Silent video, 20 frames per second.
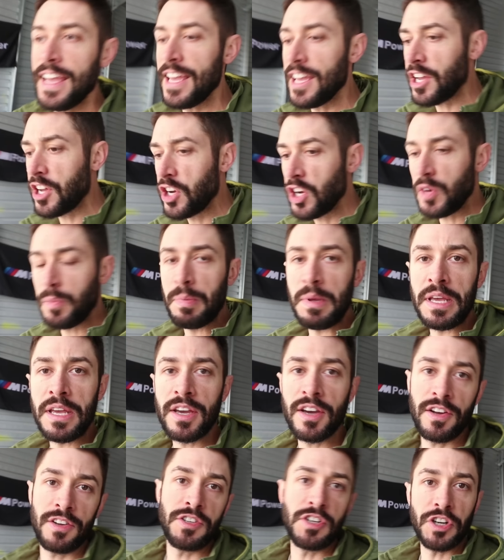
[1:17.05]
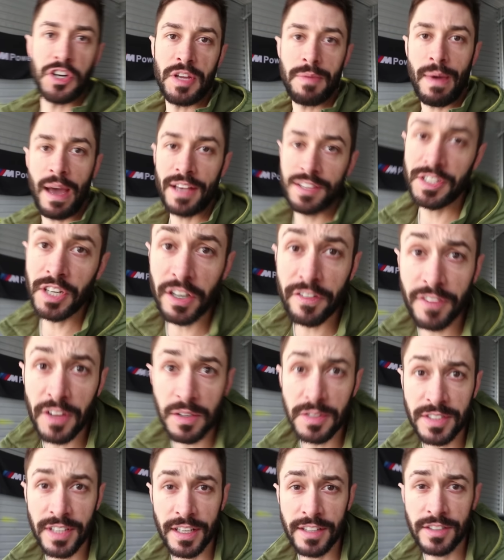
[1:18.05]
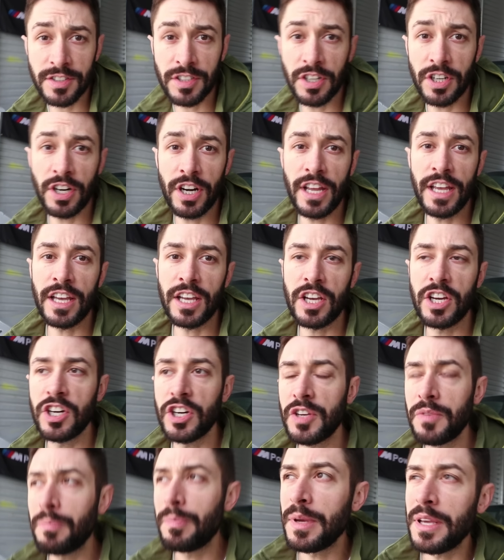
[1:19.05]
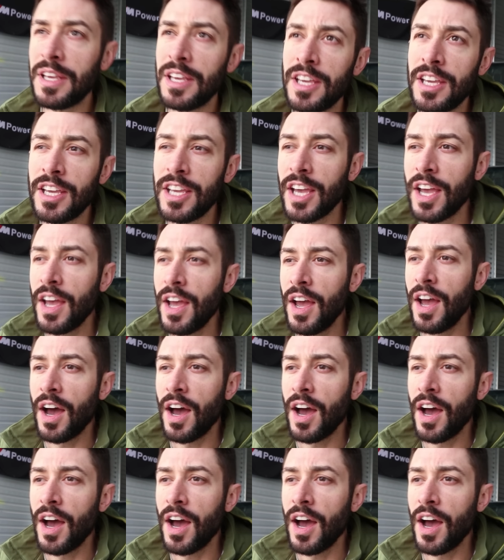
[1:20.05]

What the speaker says: It could be a dirty mass airflow sensor, it could be